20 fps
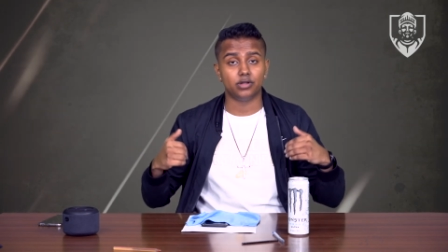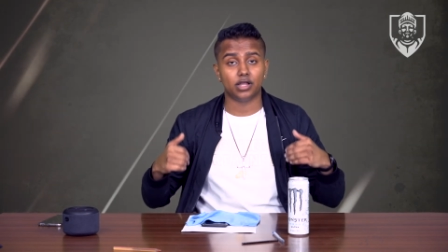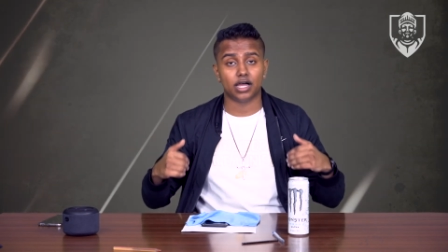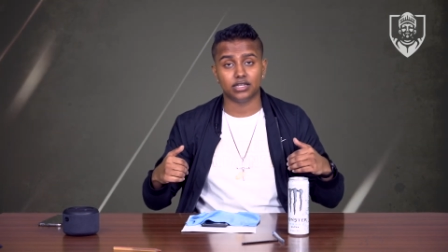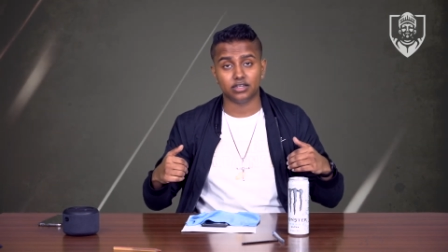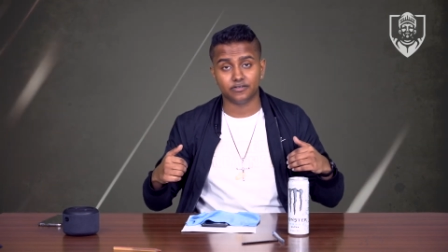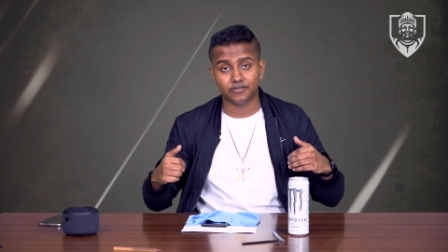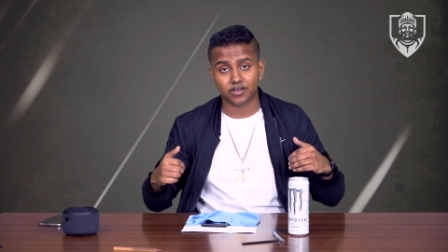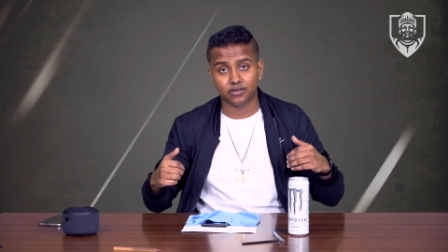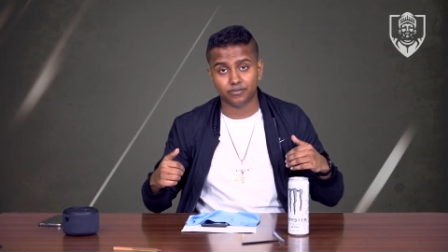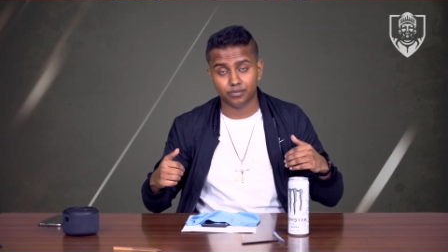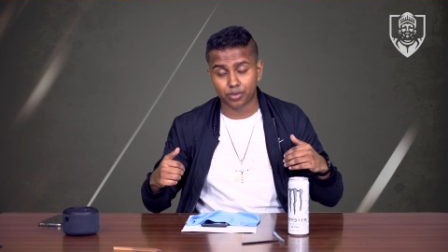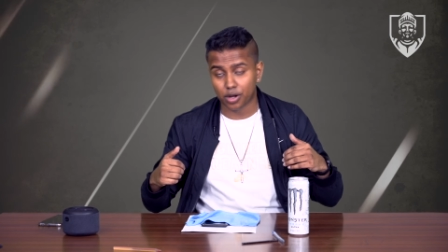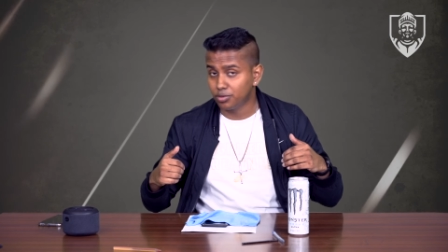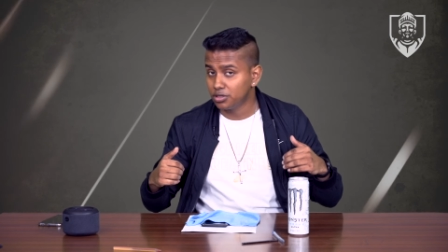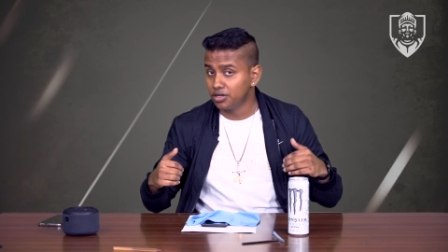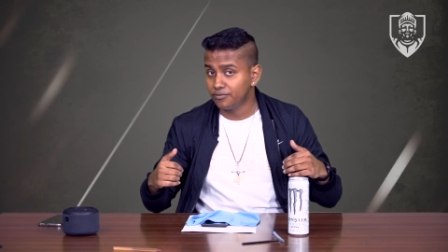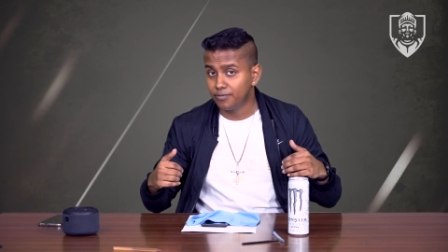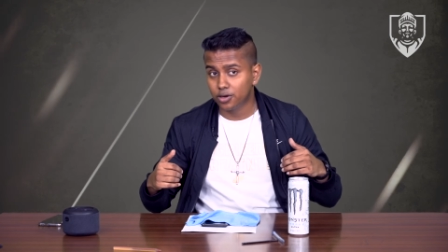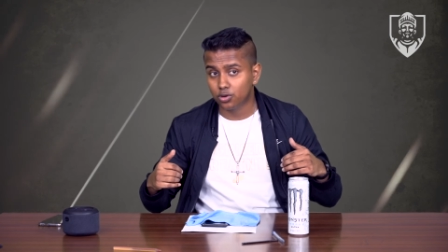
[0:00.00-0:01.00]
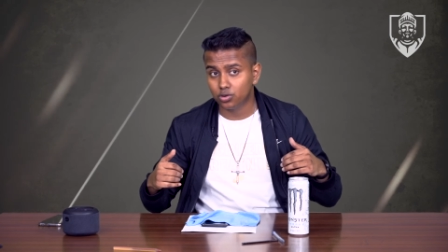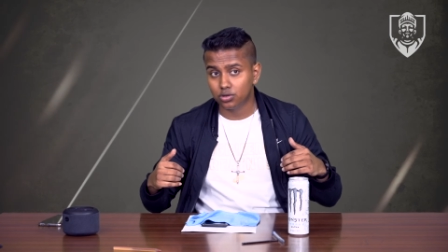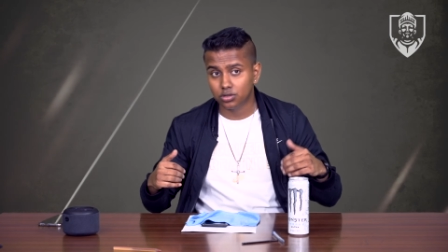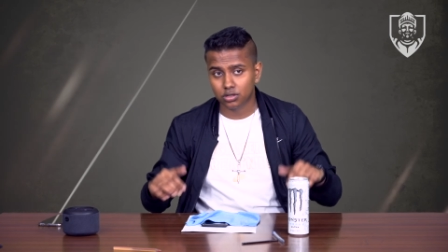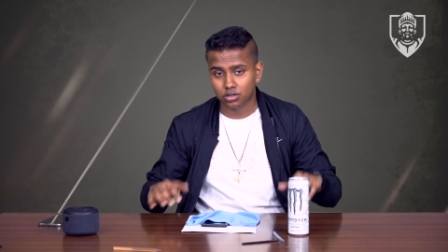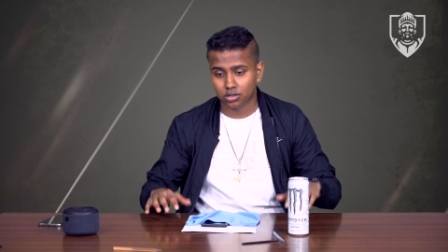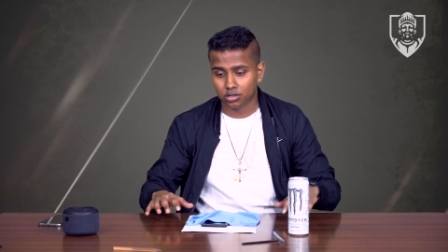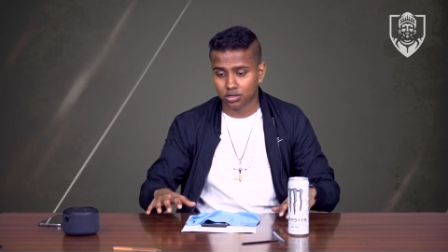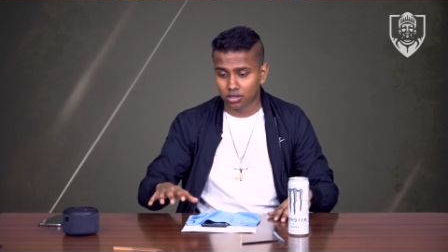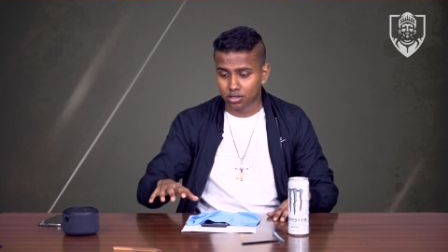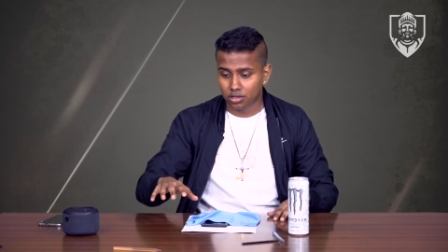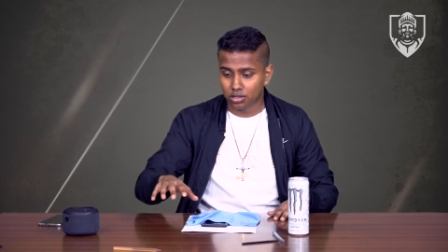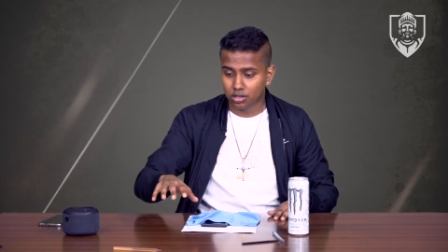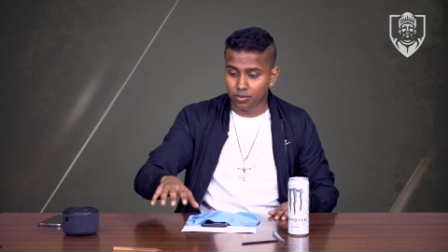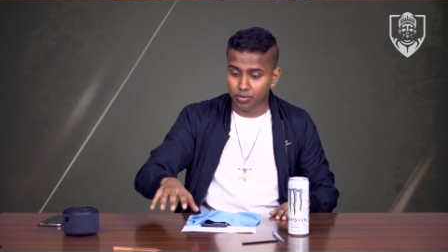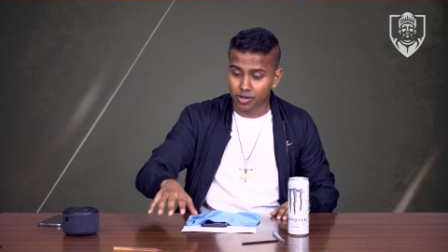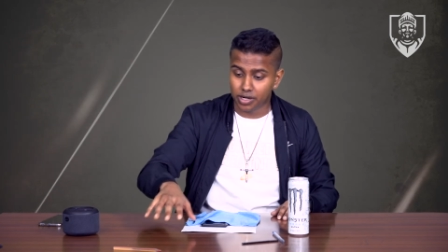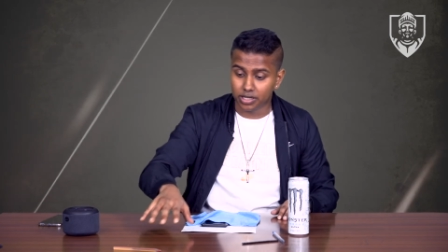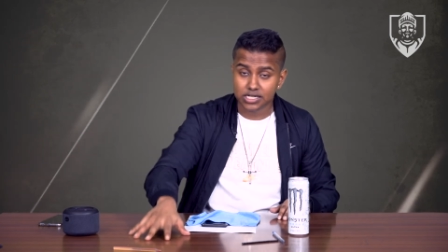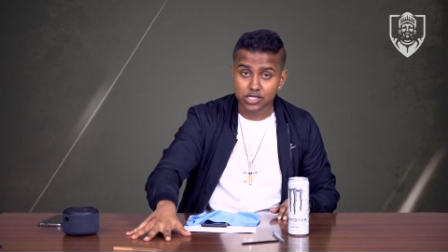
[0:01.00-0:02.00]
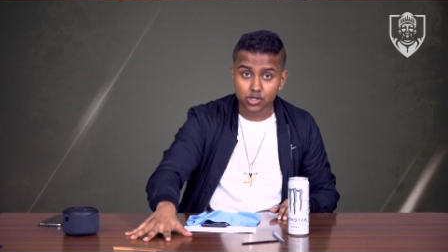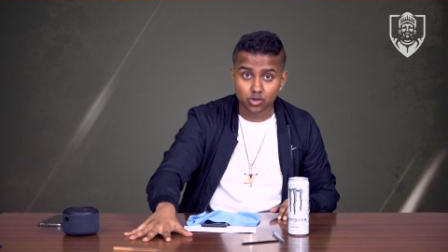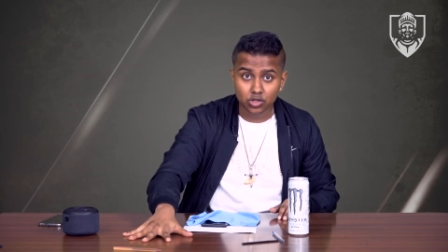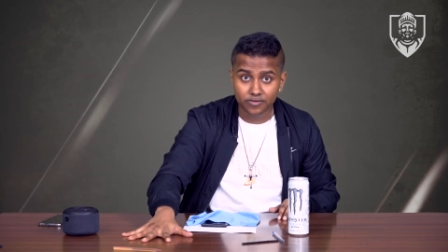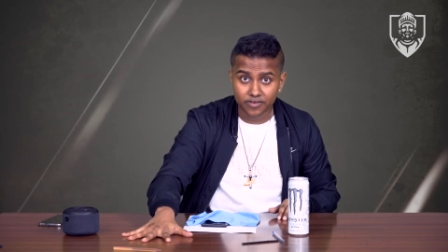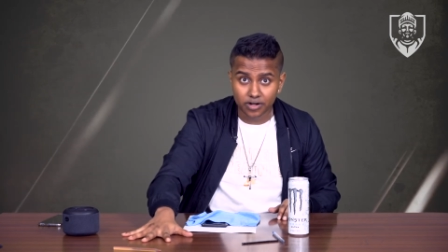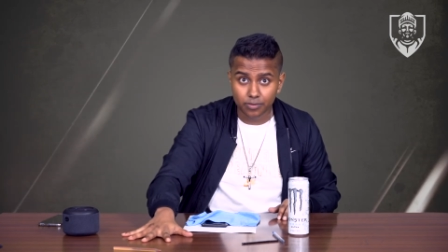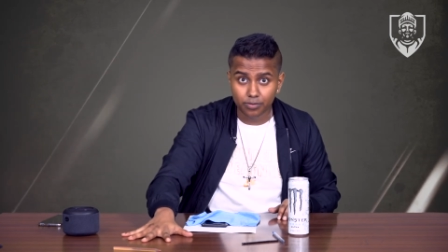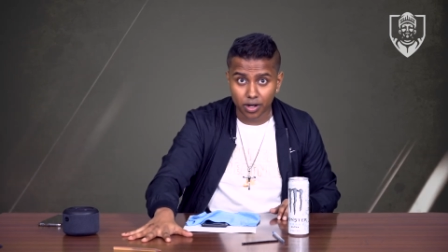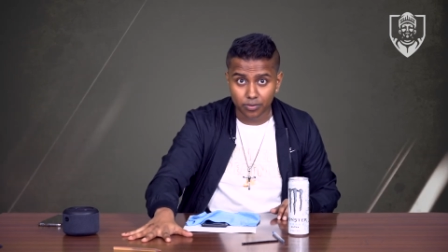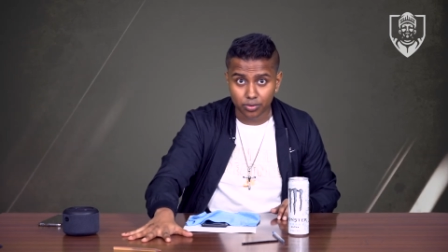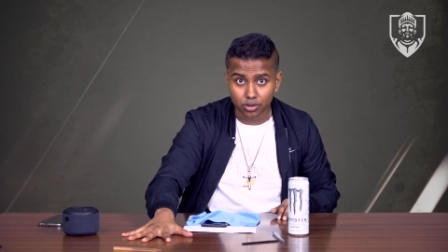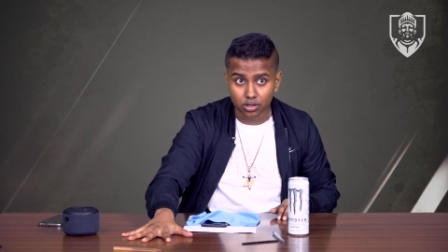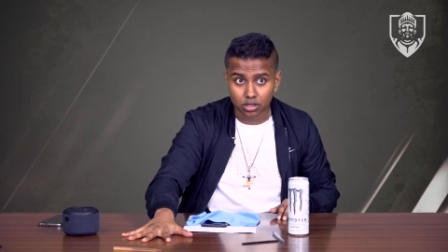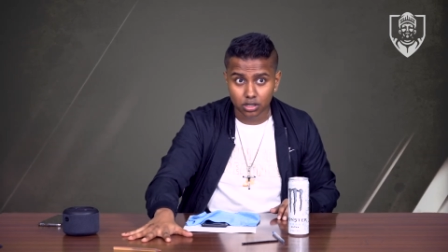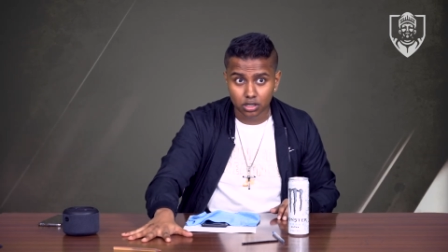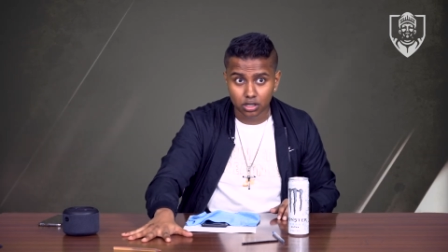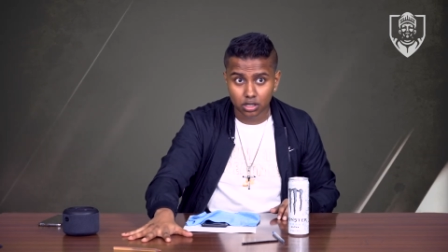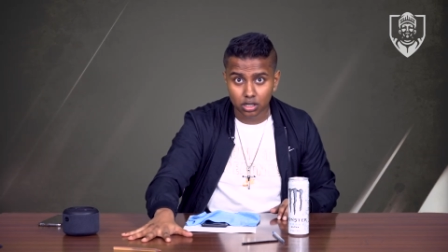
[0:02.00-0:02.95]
I live in a bubble of my own, but unless you live in a bubble,